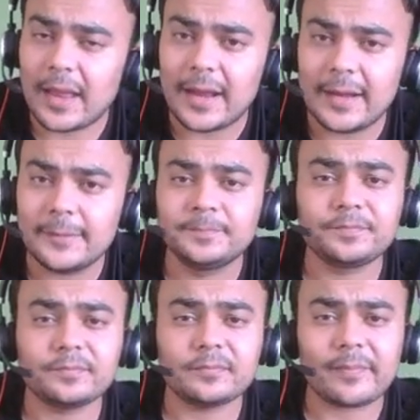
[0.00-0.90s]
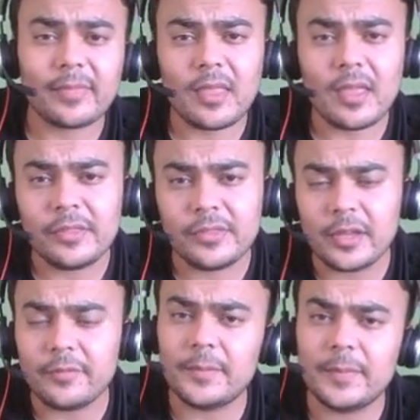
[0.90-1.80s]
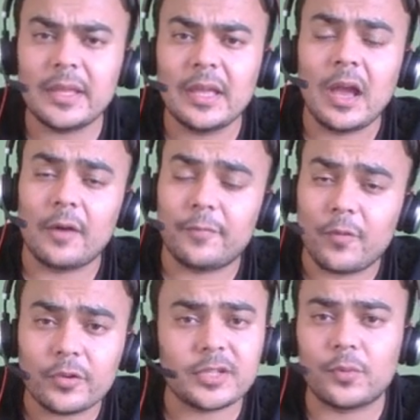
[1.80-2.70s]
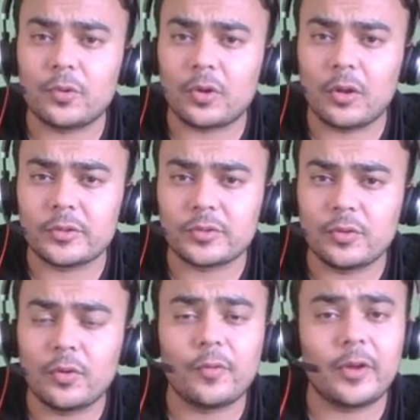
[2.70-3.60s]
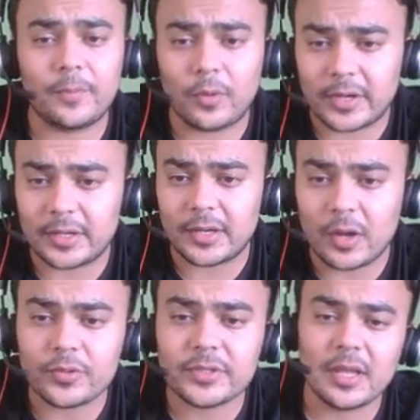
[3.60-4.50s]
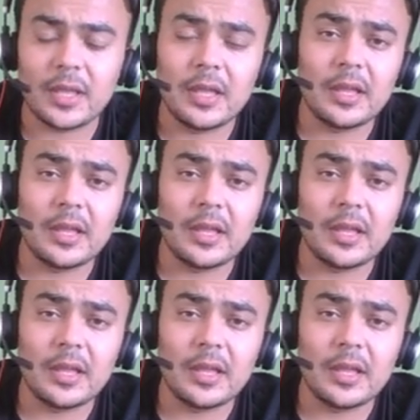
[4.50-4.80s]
And there will be a phone support also for important doubts.